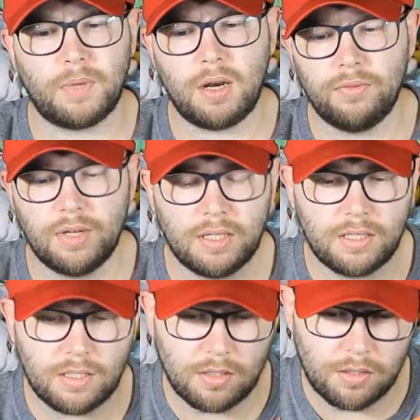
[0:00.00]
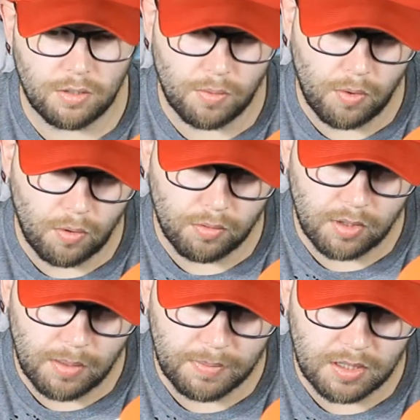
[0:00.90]
I don't think it's too
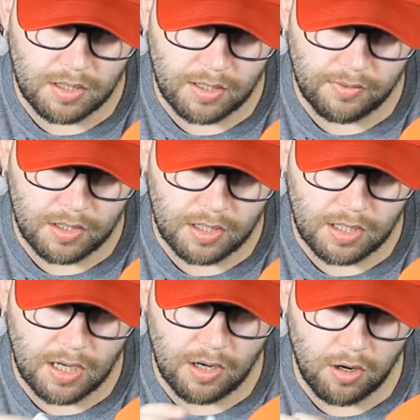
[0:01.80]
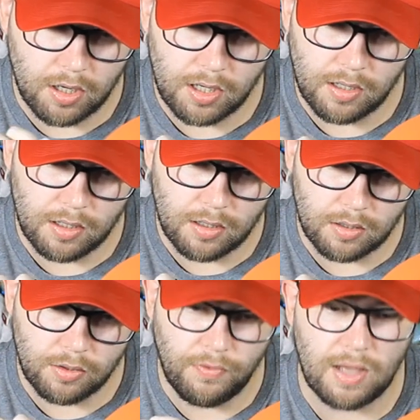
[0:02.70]
old. Let me see if there's a year on it.
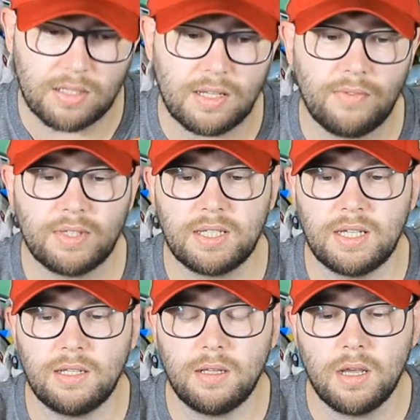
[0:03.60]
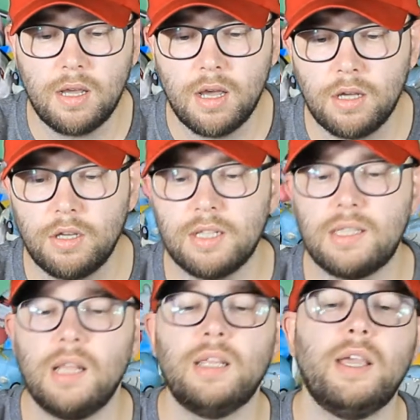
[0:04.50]
2017. You can
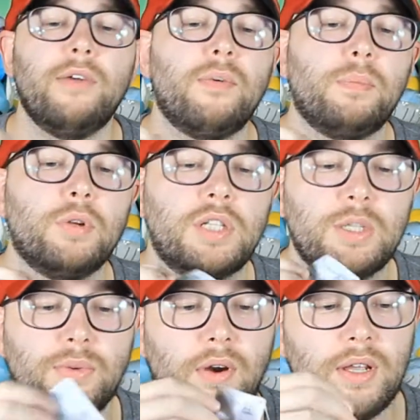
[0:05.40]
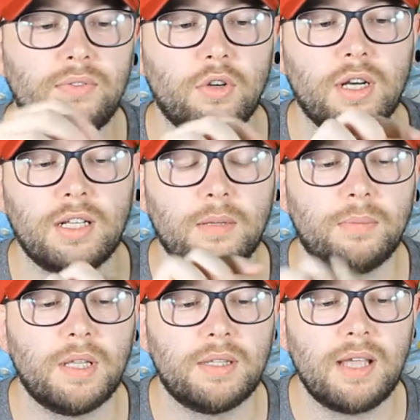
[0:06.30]
tell the year from plushies without even looking at
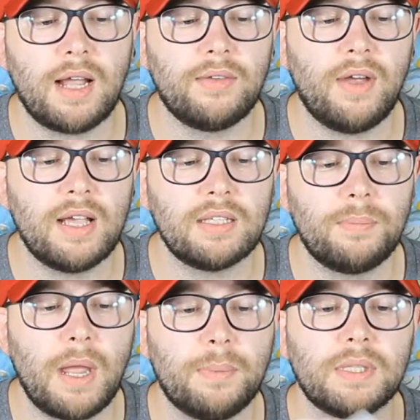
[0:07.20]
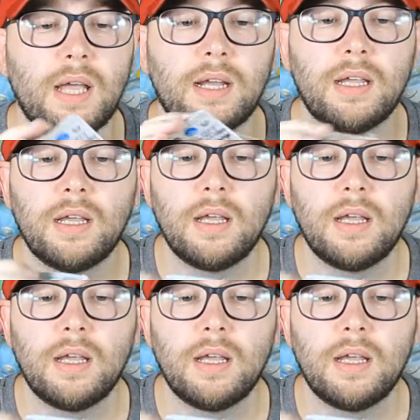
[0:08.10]
the tag. If it has the paper tag